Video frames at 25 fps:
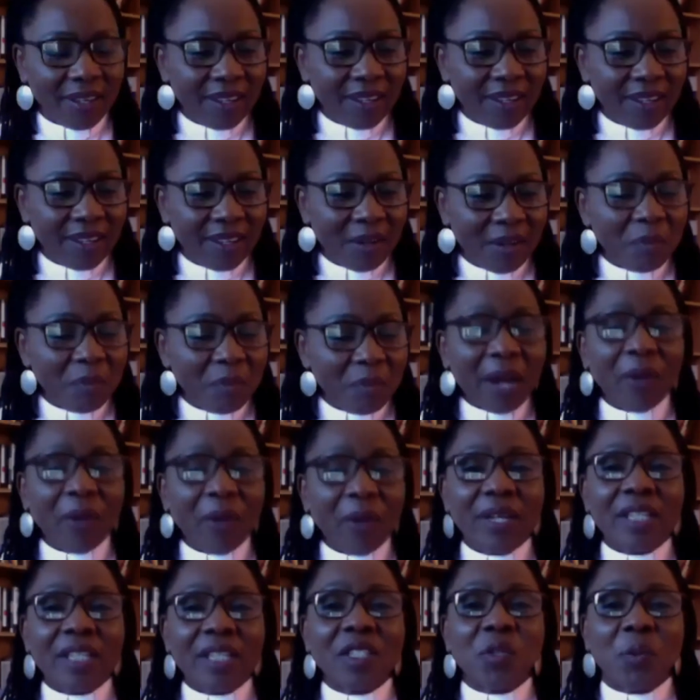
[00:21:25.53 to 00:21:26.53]
my own
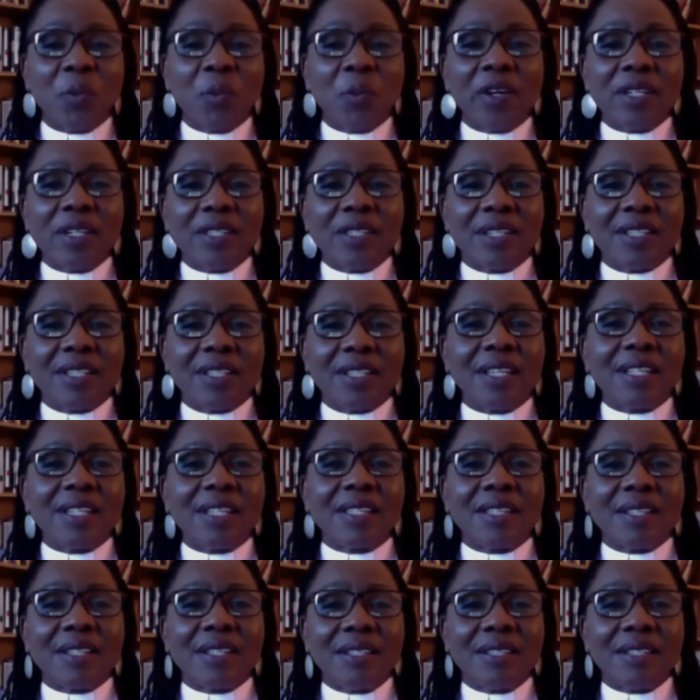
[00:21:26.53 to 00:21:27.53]
experiences,
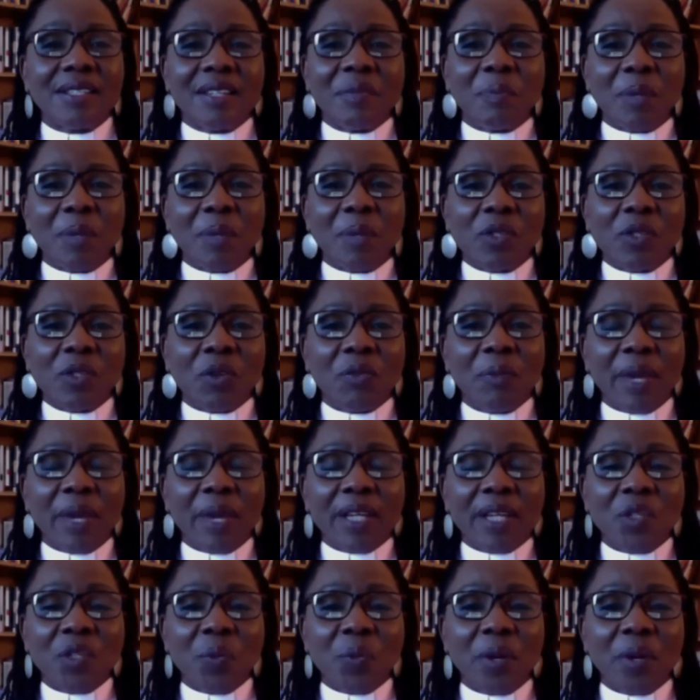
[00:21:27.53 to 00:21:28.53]
these tidbits of my
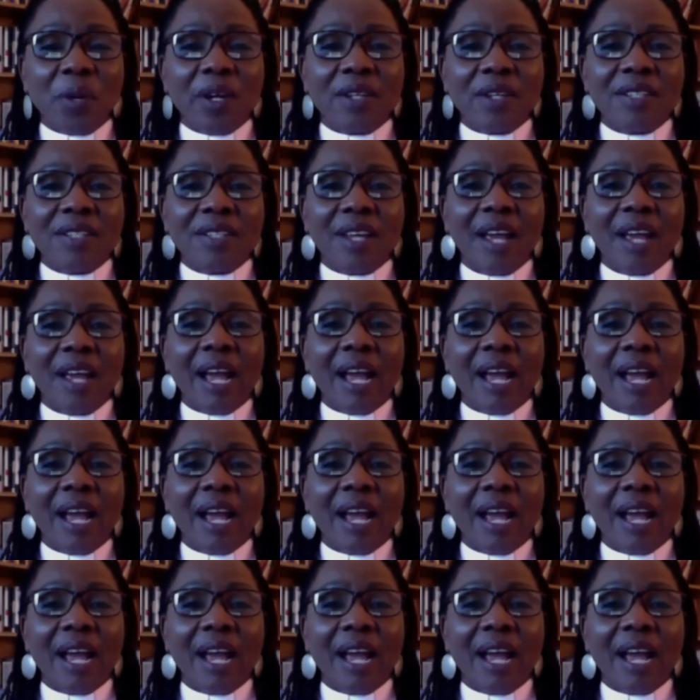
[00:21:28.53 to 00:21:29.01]
experience,